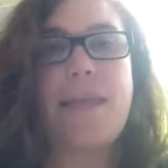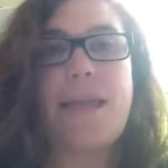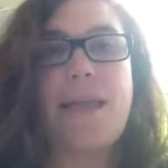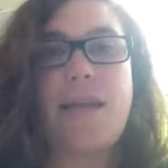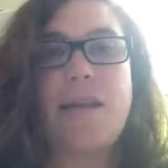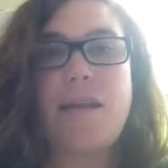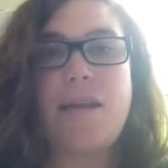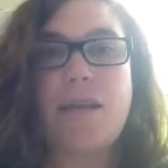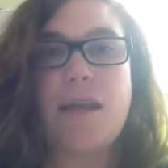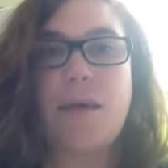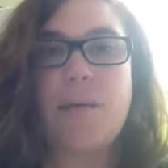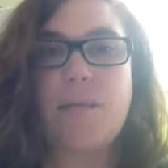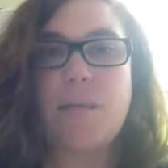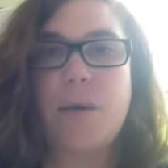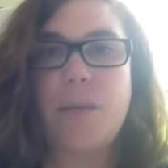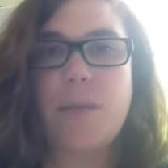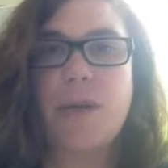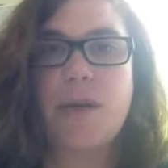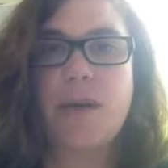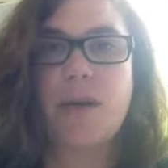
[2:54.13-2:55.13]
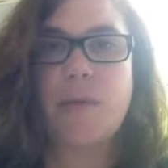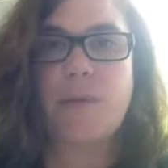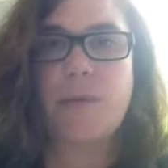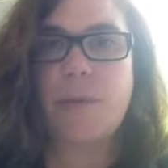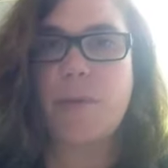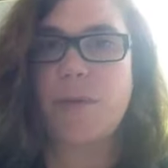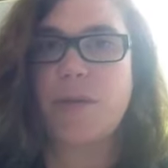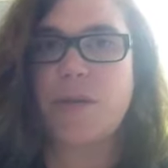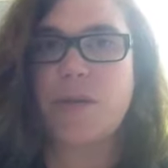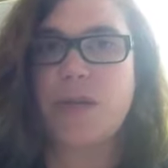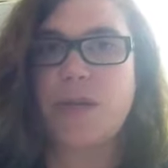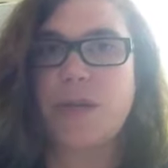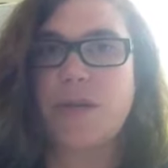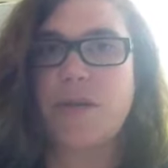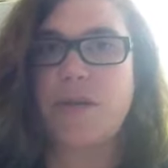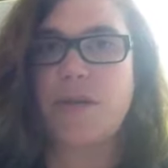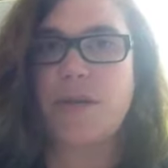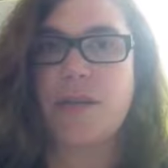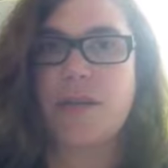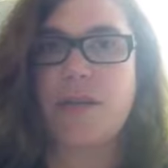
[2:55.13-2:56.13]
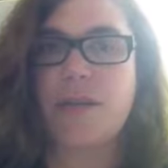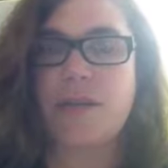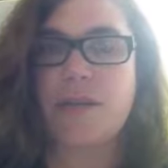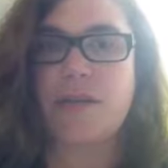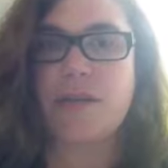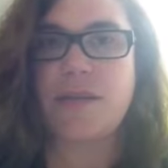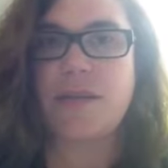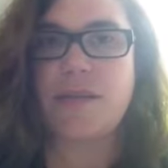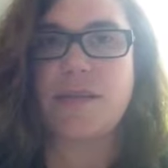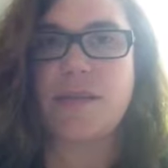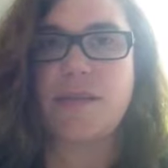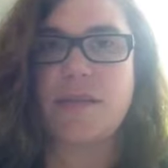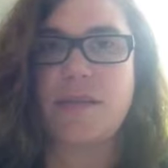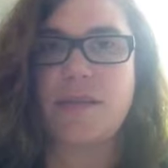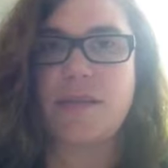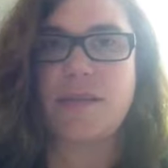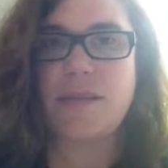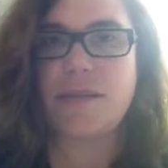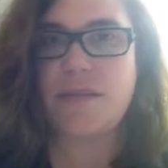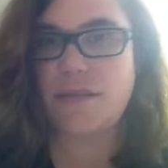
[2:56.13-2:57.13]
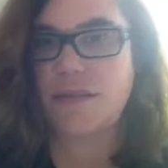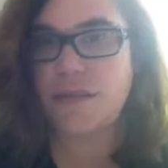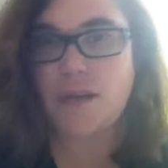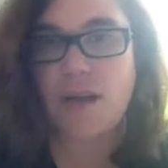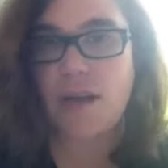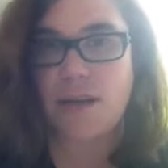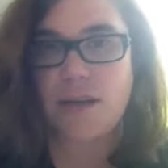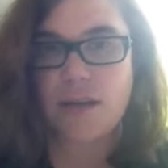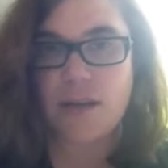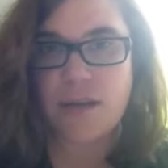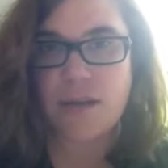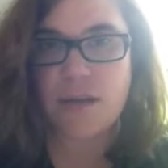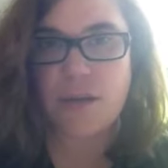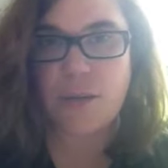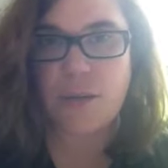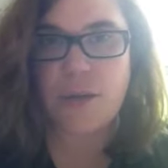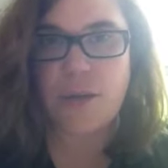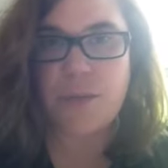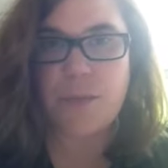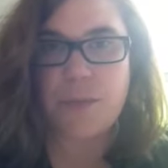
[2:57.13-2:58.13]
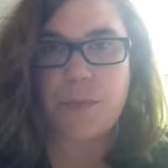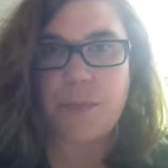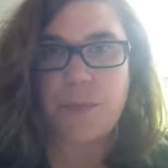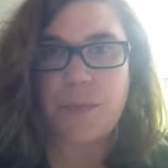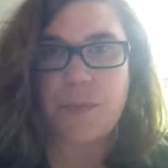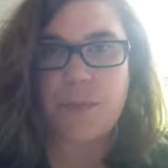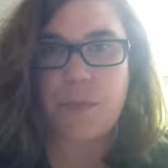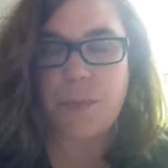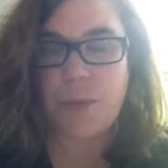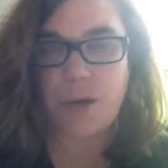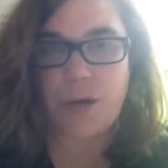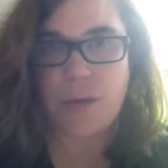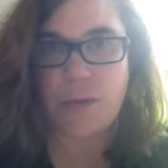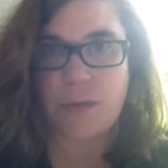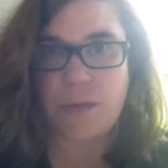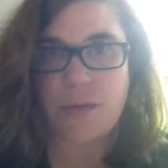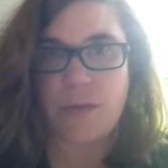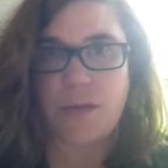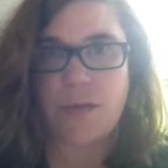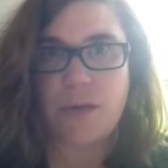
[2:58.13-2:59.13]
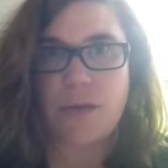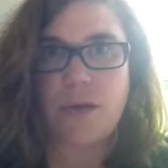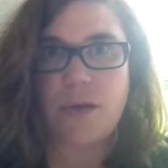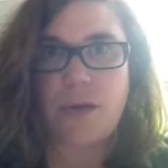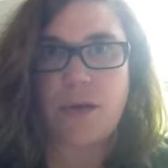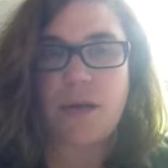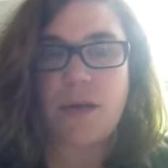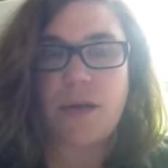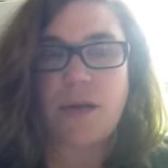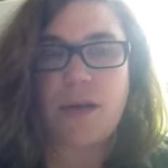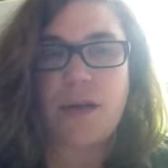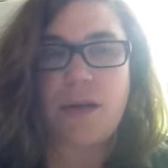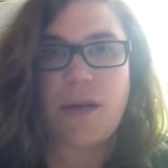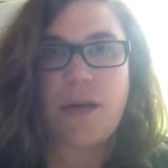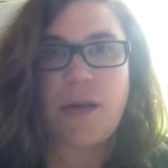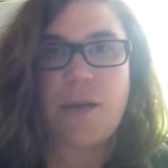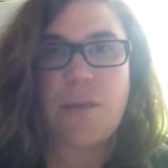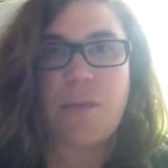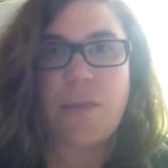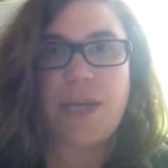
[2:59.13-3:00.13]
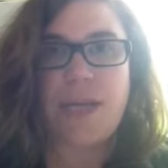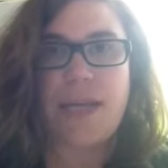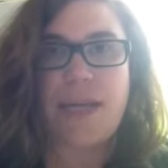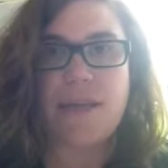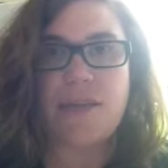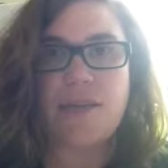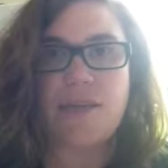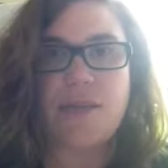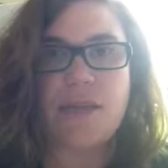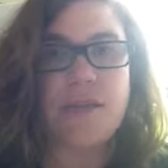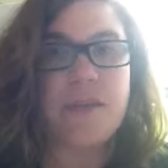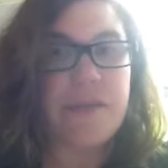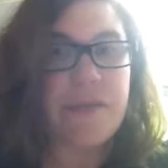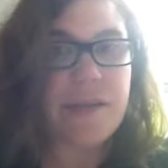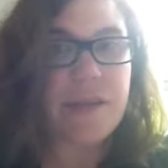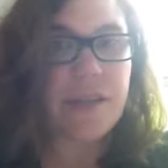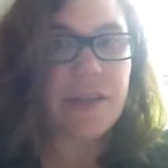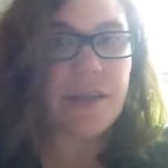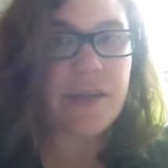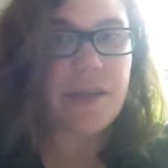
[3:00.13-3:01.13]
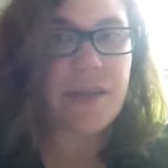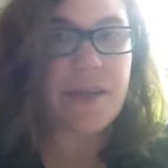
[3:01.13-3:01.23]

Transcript: And in that moment, I remember looking at her thinking, this, this is not in any way remarkable, but yet she feels it